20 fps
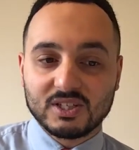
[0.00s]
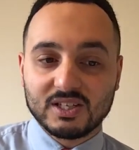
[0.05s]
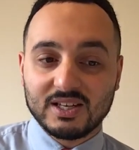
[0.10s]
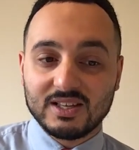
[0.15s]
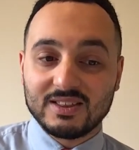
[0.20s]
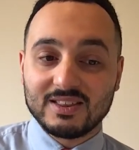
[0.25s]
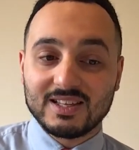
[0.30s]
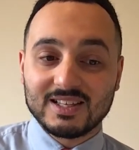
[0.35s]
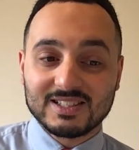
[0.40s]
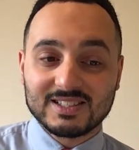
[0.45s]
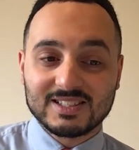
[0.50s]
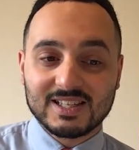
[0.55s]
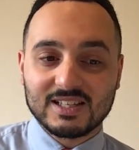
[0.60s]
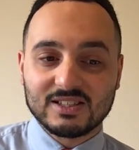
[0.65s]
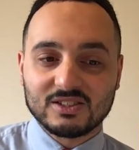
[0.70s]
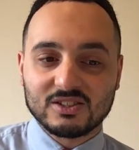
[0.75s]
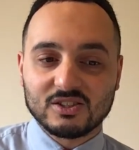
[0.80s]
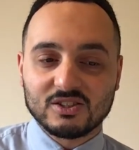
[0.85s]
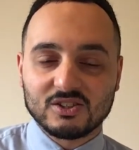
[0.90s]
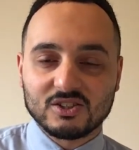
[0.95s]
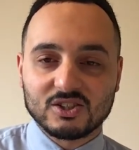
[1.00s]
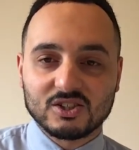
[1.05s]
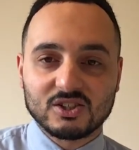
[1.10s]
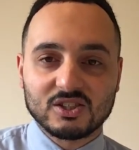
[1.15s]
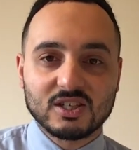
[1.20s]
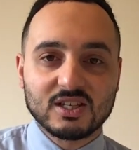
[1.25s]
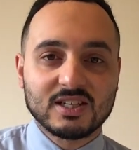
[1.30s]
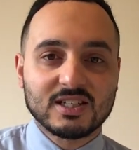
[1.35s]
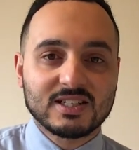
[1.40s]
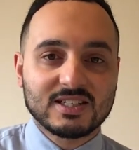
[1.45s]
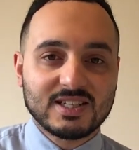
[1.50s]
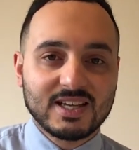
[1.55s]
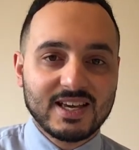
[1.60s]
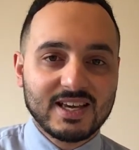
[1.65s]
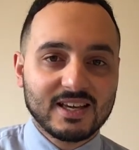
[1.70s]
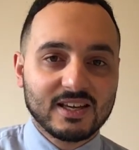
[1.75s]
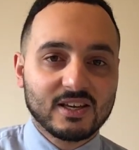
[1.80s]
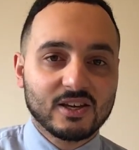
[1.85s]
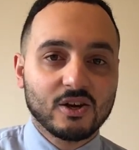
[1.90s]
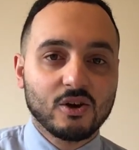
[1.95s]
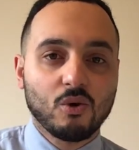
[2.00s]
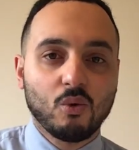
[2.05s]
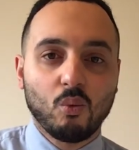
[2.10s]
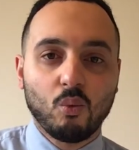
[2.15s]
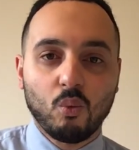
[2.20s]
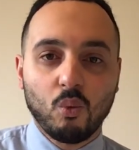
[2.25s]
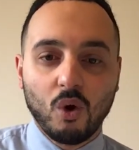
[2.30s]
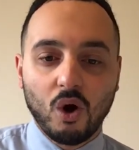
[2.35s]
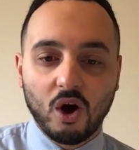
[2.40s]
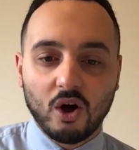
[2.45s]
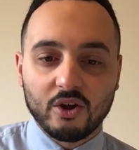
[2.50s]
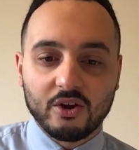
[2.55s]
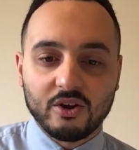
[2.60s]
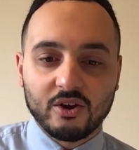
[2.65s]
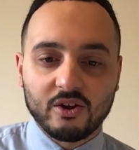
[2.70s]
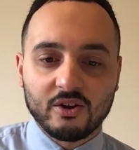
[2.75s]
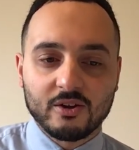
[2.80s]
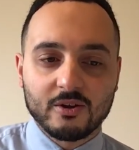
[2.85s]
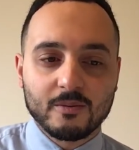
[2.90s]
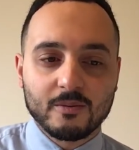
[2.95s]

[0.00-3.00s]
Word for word: in this sentence? Tick one.